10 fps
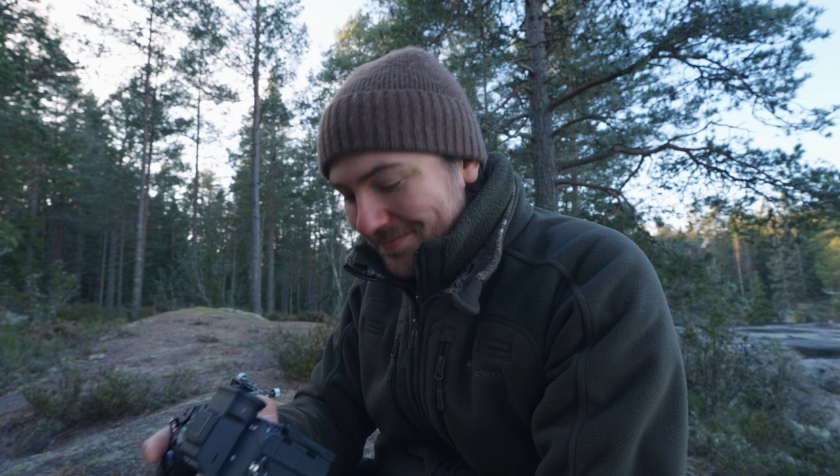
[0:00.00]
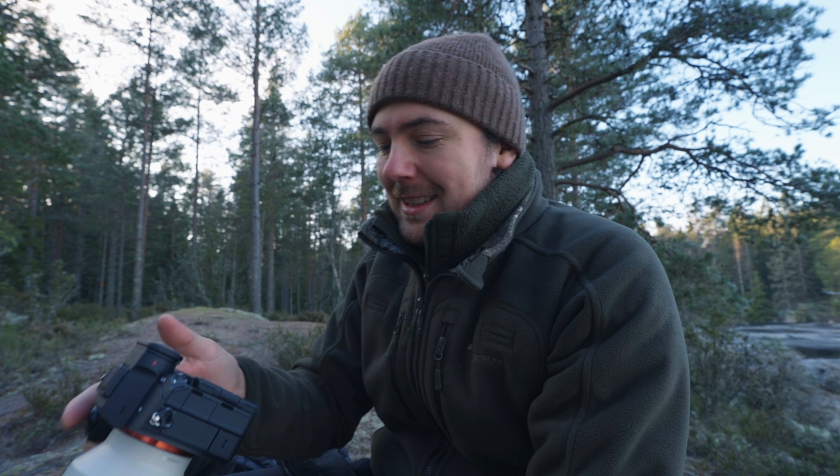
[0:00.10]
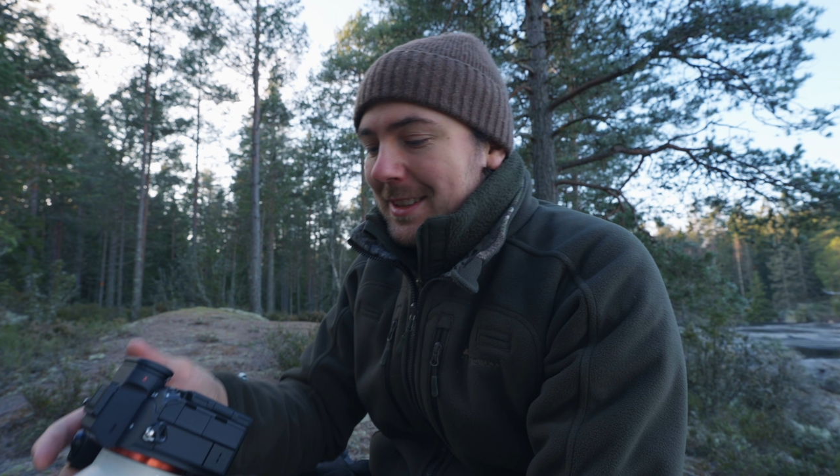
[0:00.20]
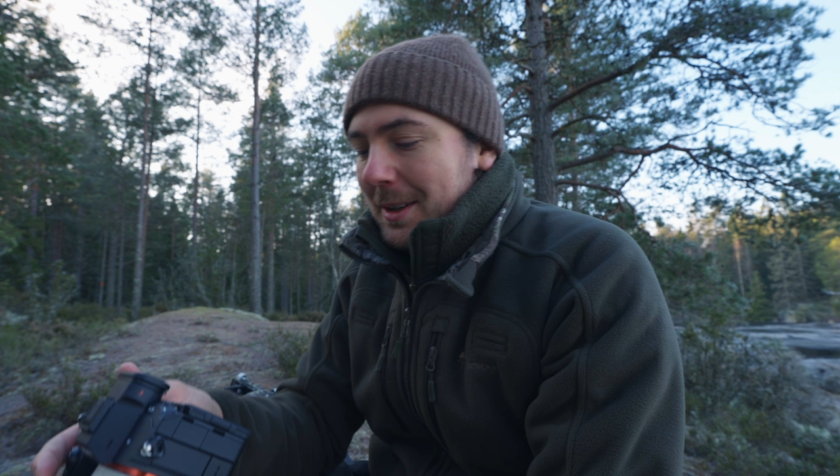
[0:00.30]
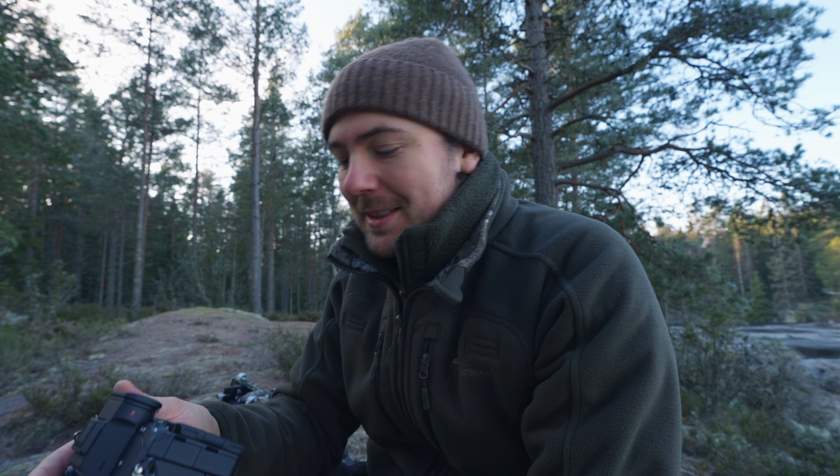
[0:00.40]

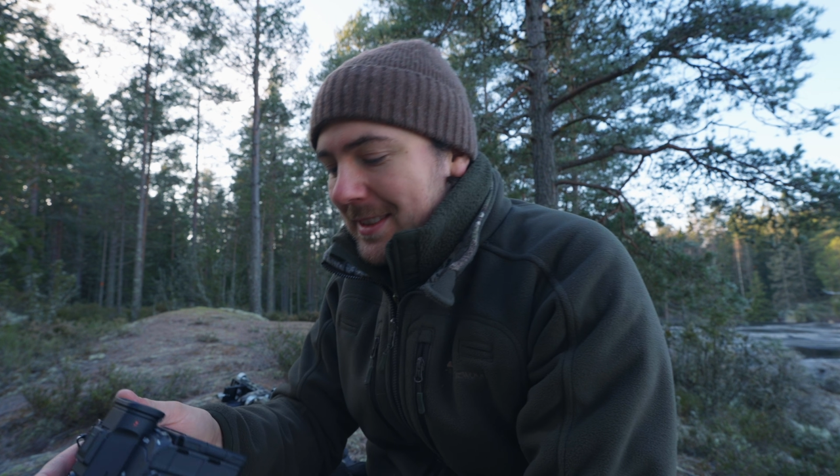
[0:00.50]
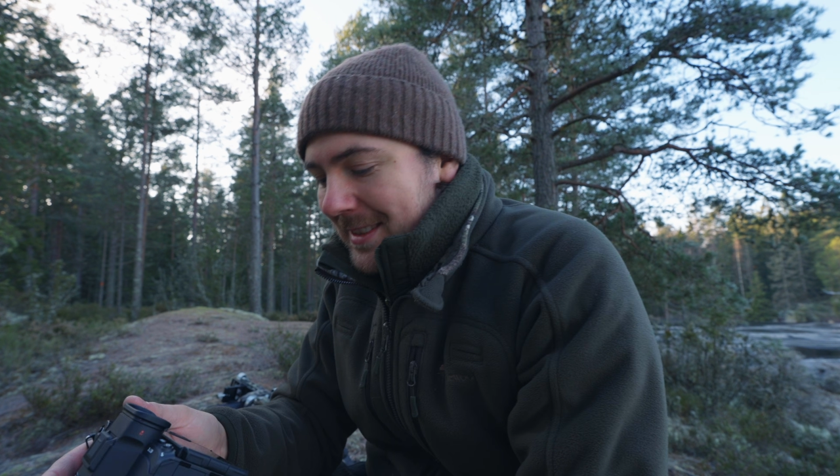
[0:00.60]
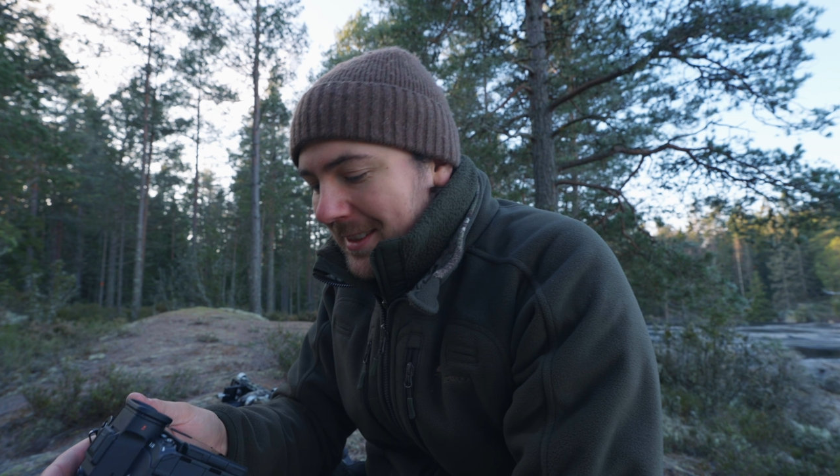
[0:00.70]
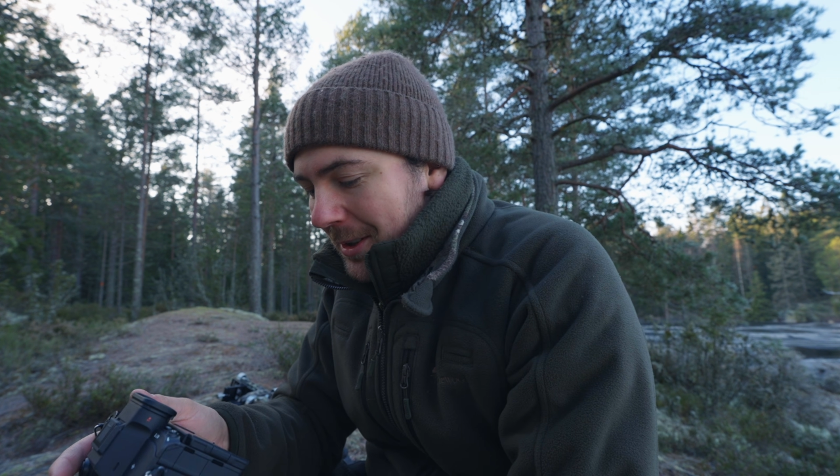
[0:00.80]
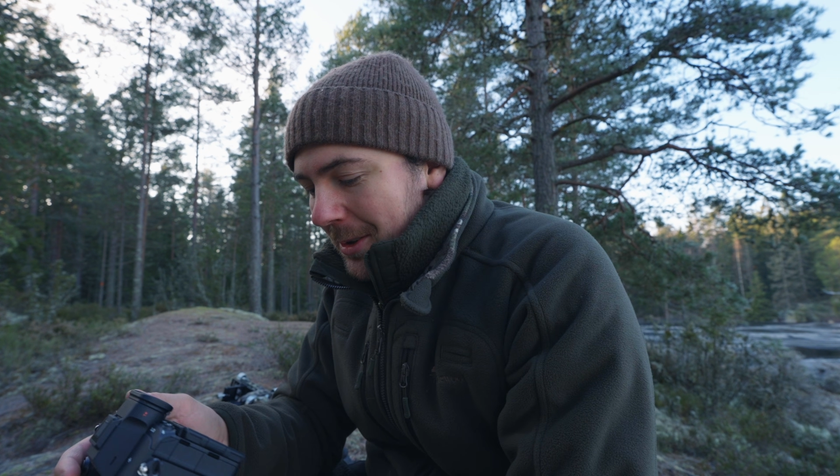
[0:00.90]
So it's
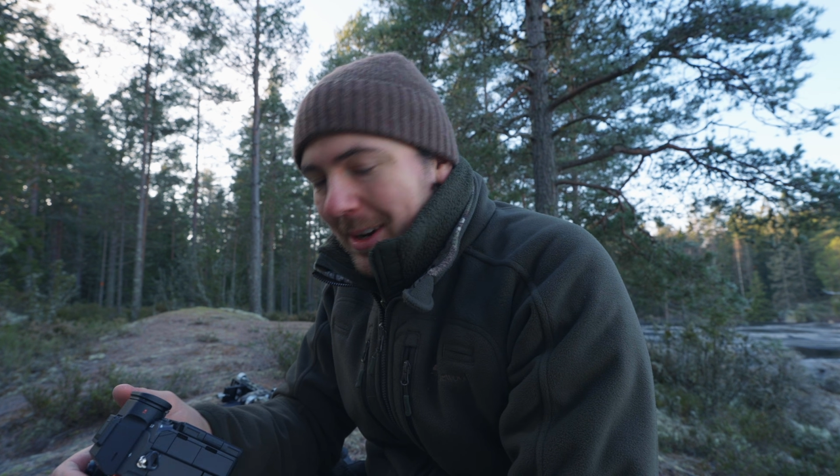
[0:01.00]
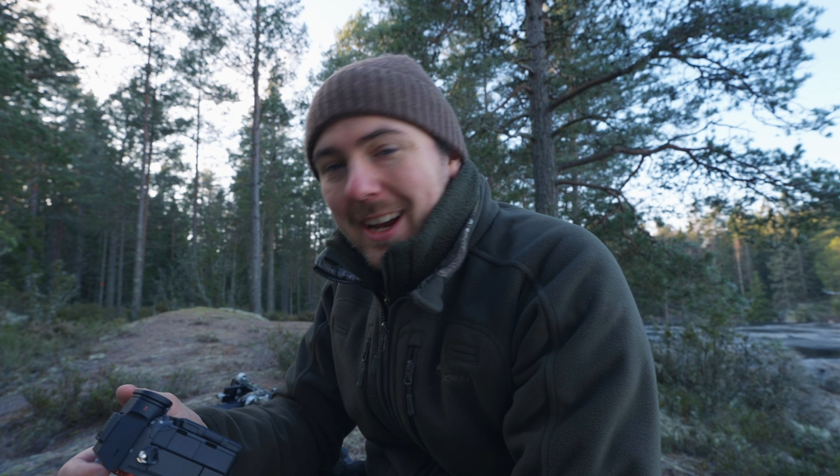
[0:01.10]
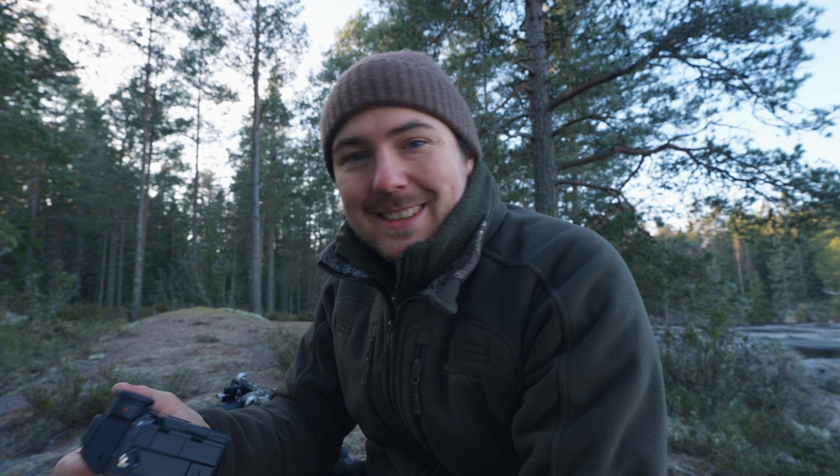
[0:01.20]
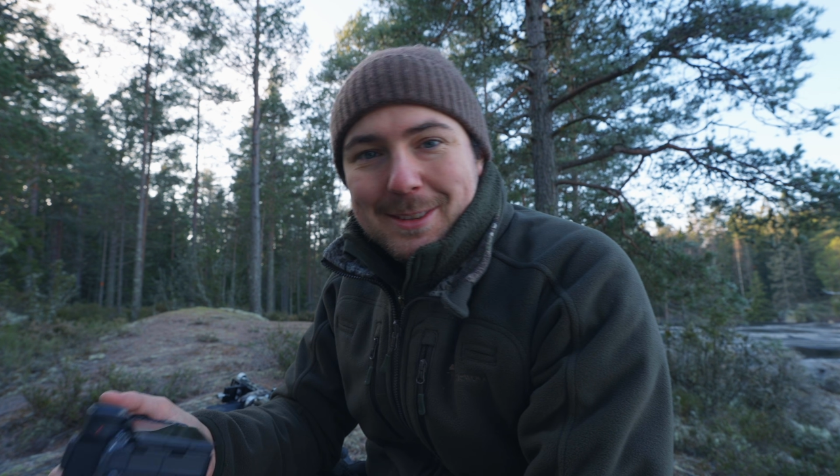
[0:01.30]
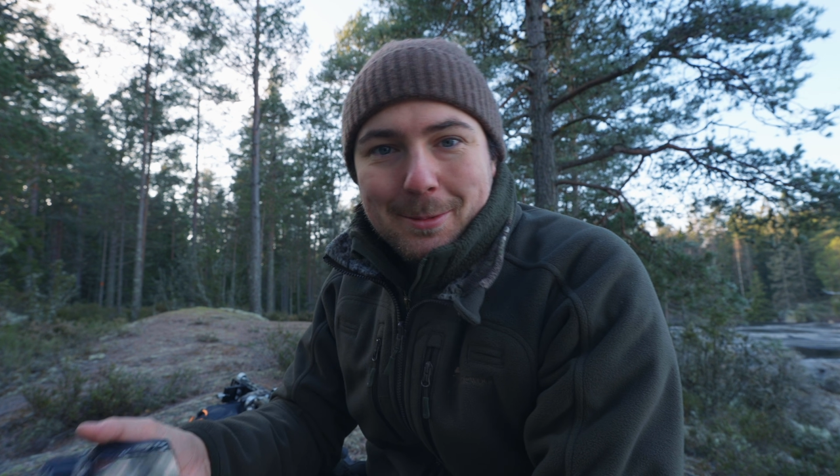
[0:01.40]
so
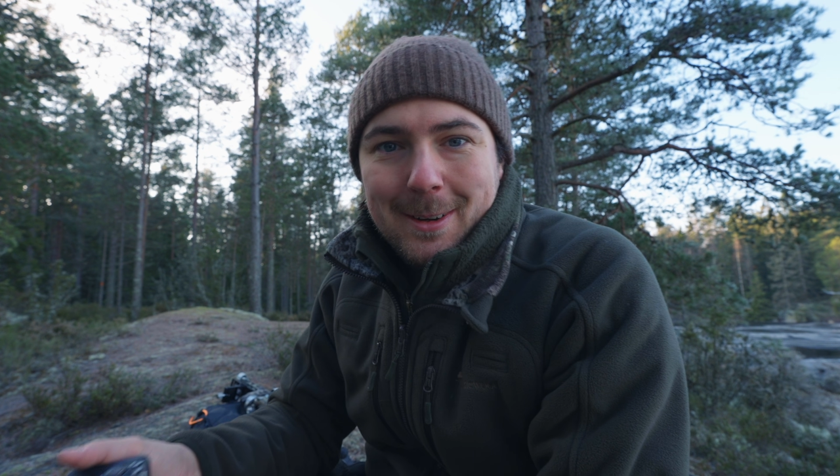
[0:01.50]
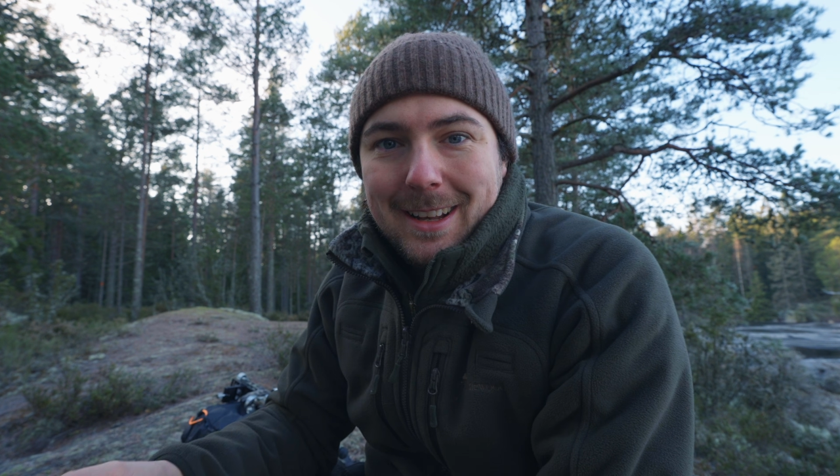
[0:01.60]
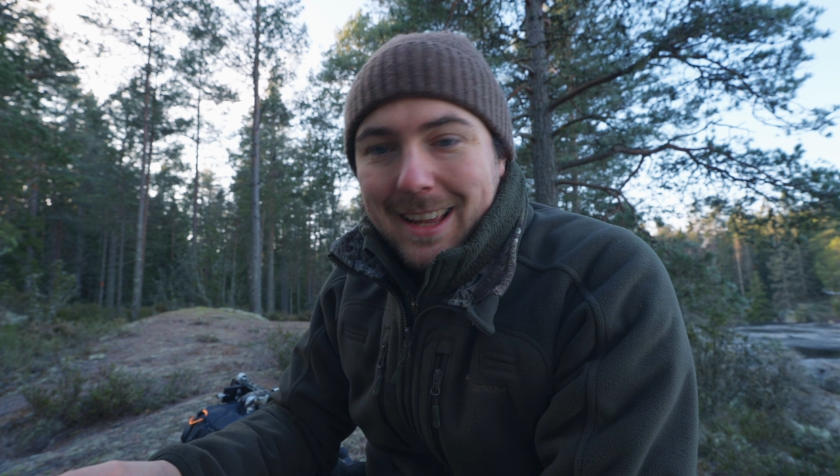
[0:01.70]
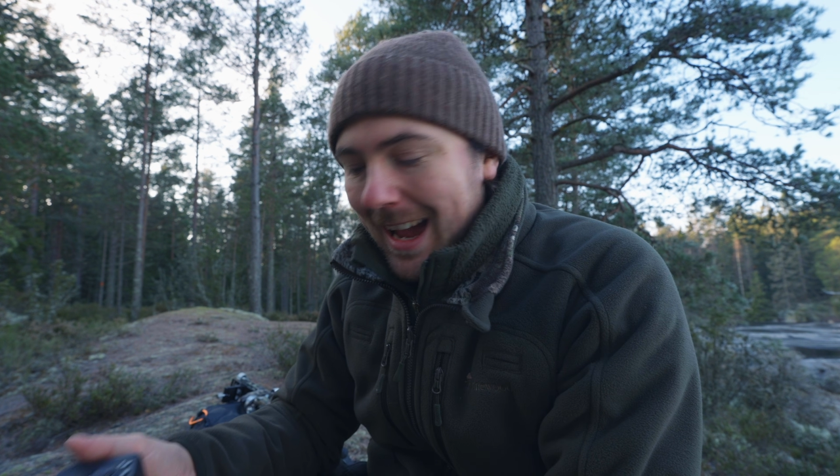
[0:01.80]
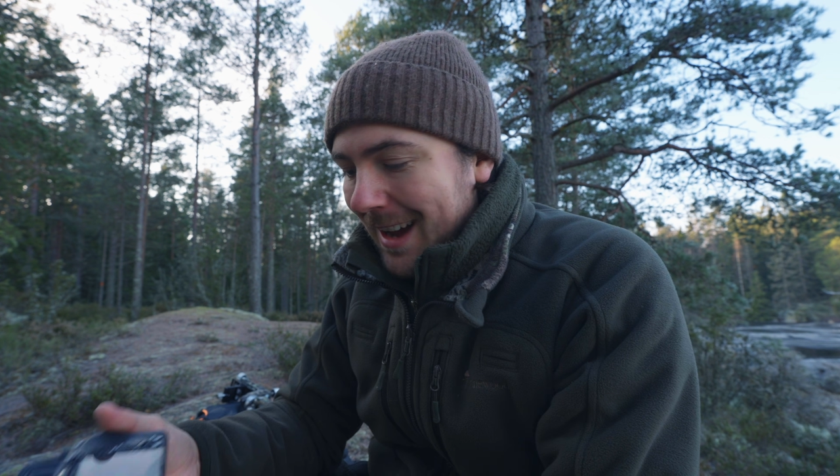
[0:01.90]
nice to
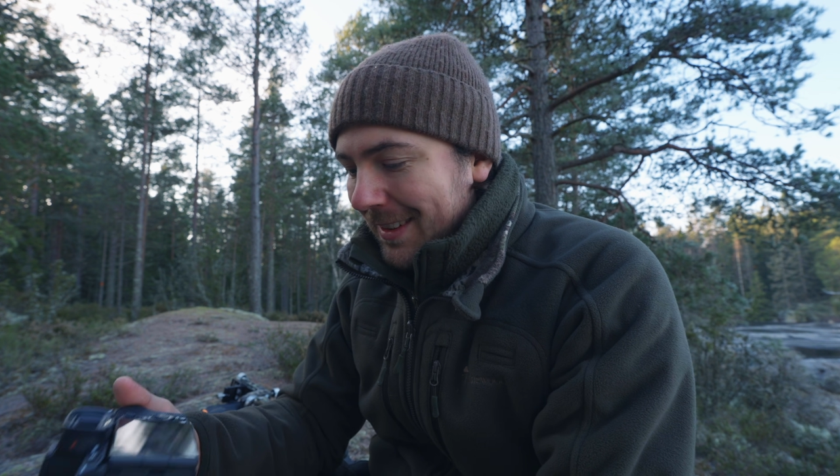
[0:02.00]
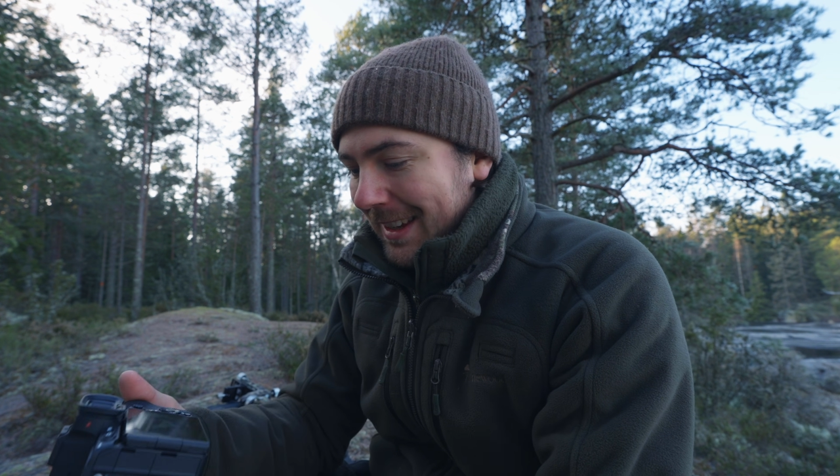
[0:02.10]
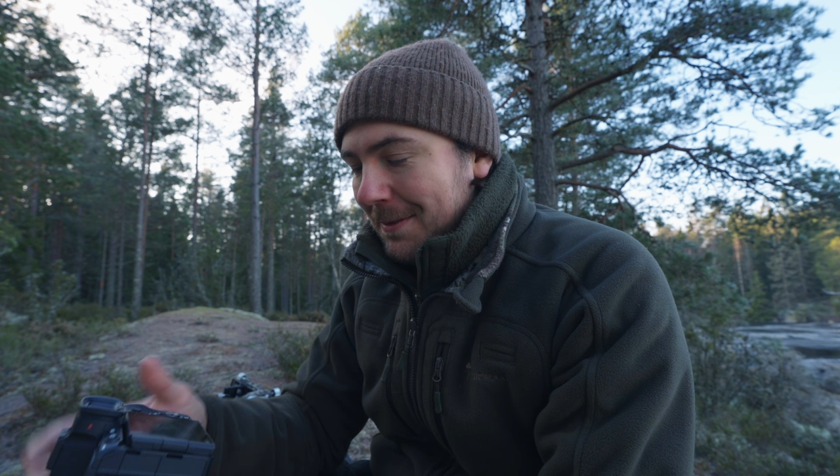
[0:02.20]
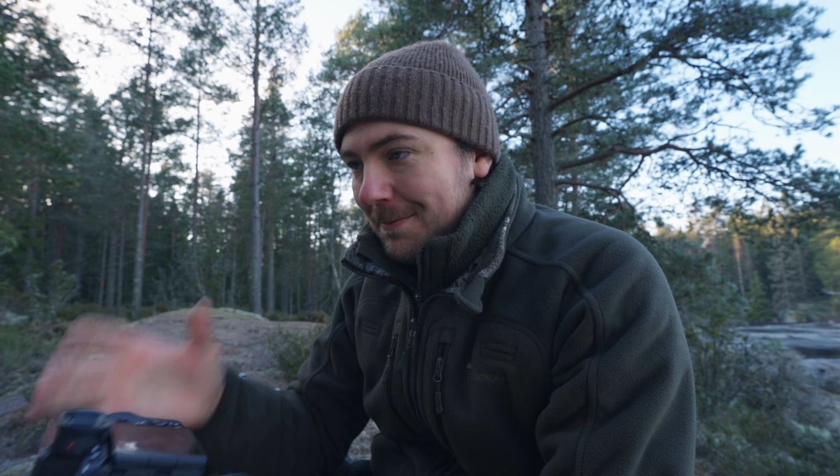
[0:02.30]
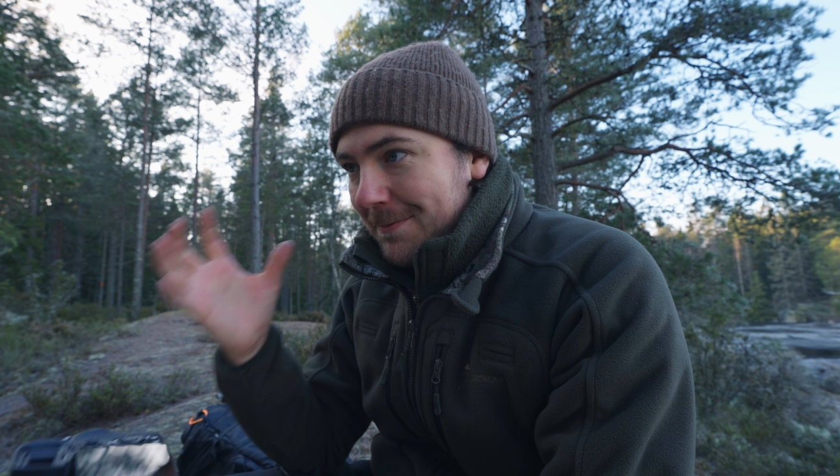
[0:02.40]
finally have like a